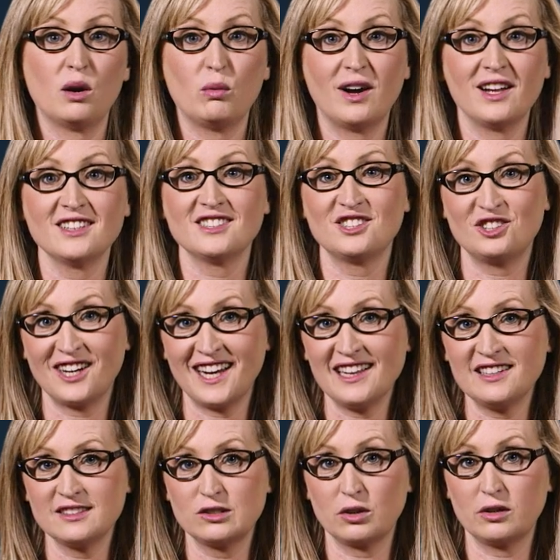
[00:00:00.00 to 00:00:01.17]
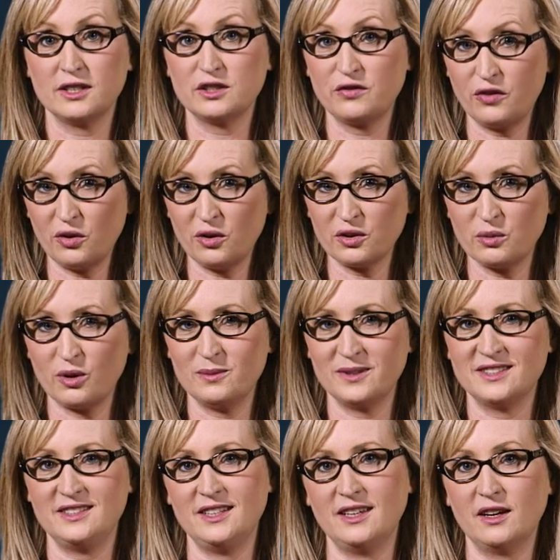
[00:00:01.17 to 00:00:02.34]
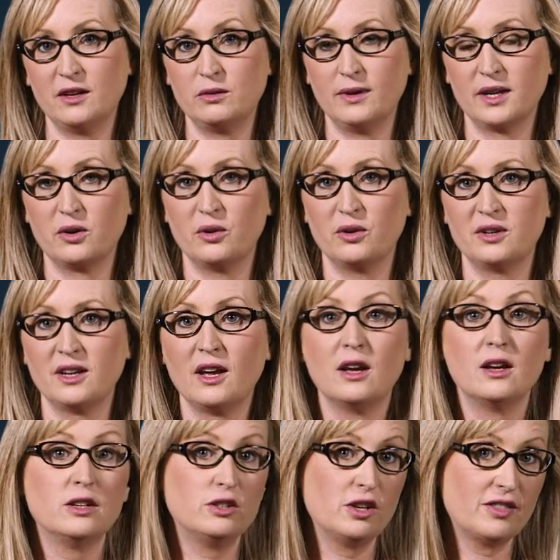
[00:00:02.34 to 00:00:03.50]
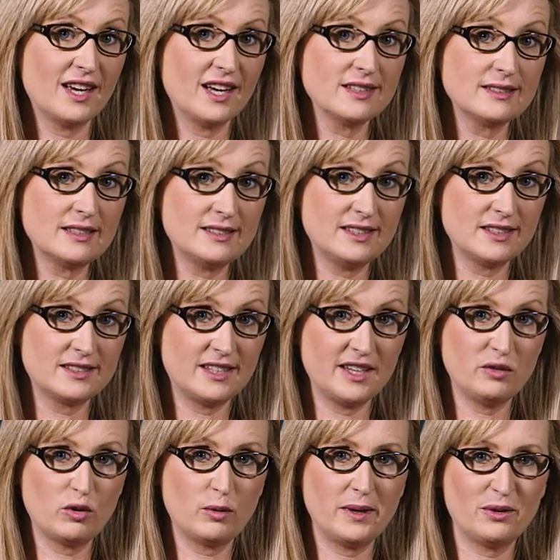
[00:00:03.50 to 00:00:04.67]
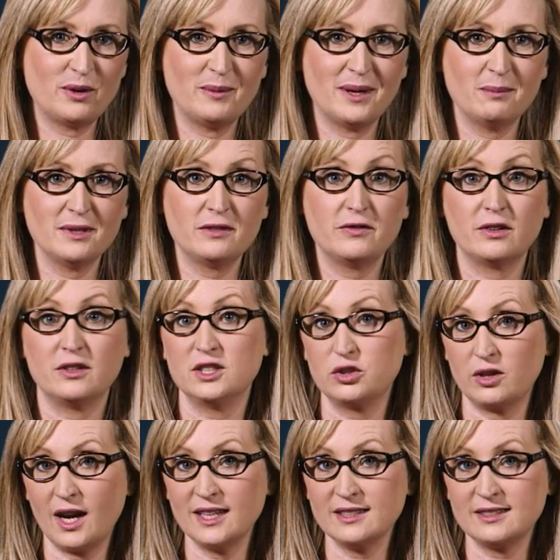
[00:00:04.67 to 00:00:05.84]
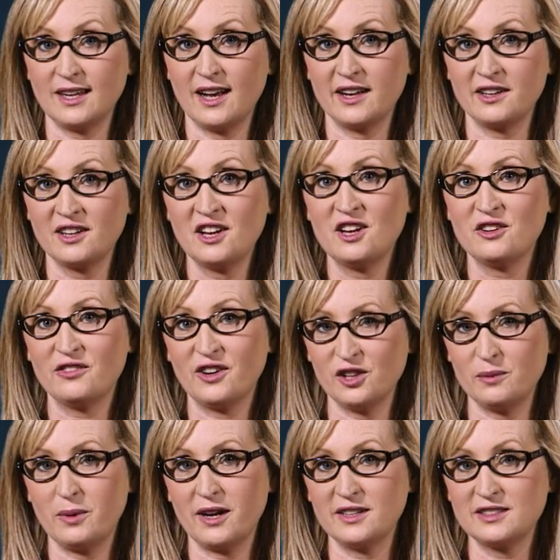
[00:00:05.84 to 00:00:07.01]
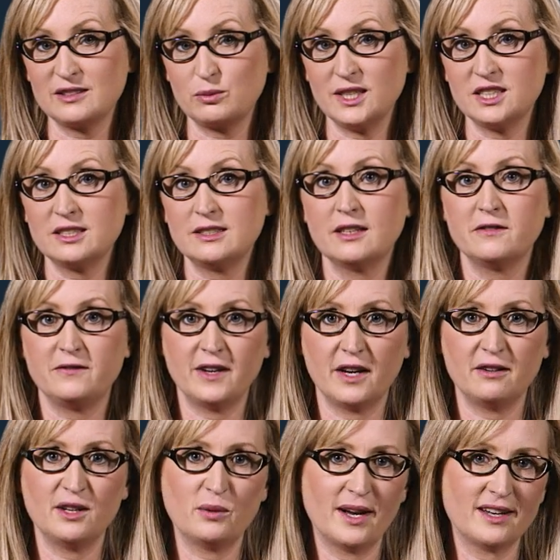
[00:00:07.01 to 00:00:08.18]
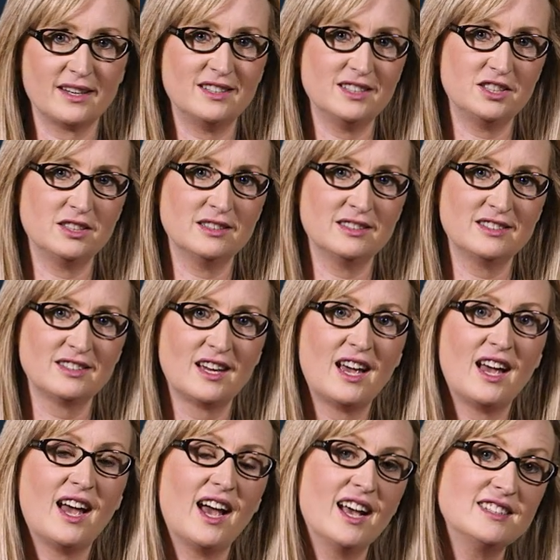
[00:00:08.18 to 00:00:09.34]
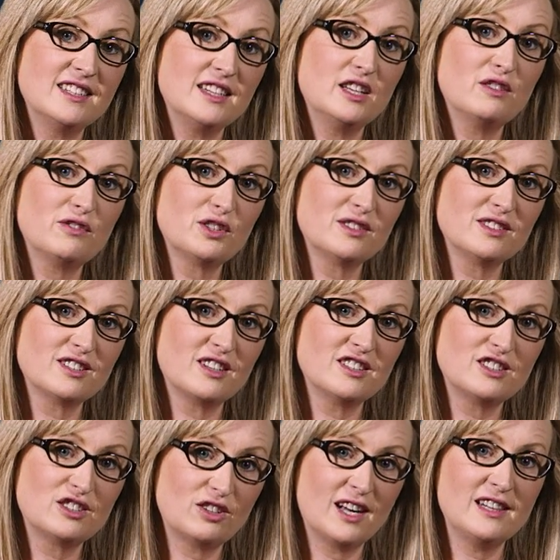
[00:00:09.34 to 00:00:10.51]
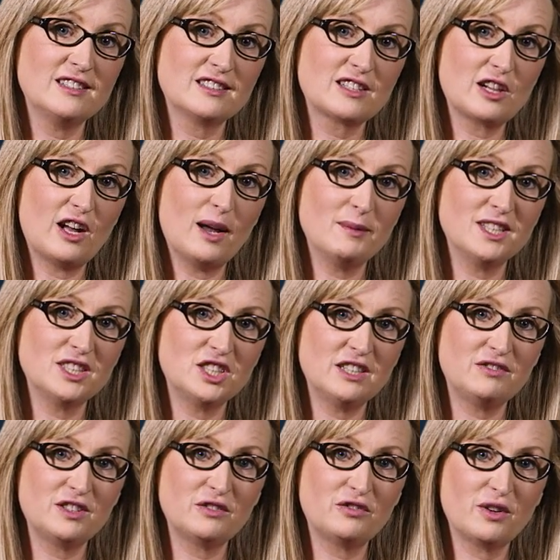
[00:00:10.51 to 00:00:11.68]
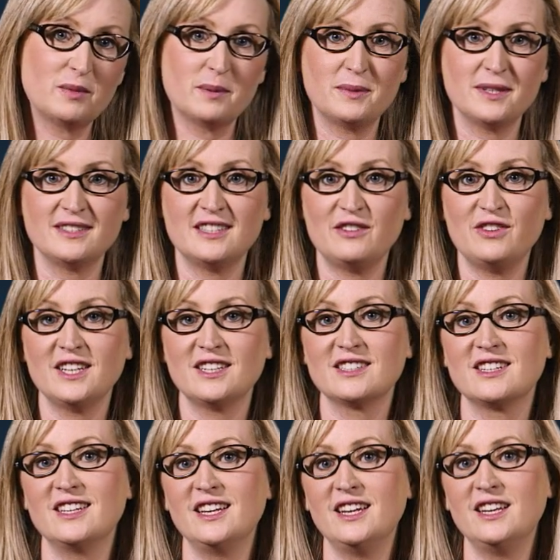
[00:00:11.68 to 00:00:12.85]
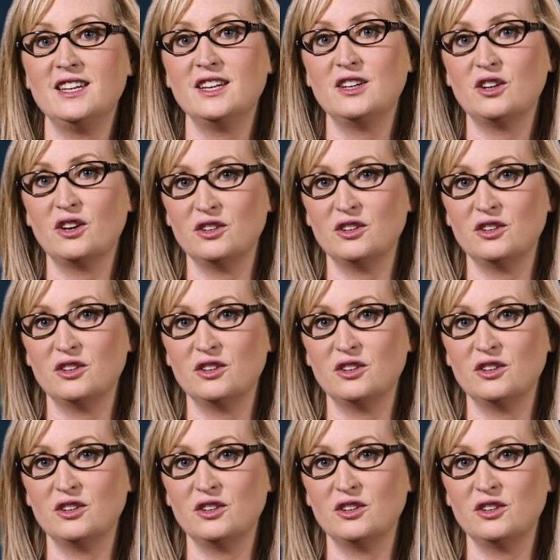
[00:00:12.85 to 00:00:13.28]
While Australia saw its fourth warmest year on record, 2016 will be remembered for a dry start followed by a switch to very wet conditions, as the influence on Australia's climate shifted from the Pacific to the Indian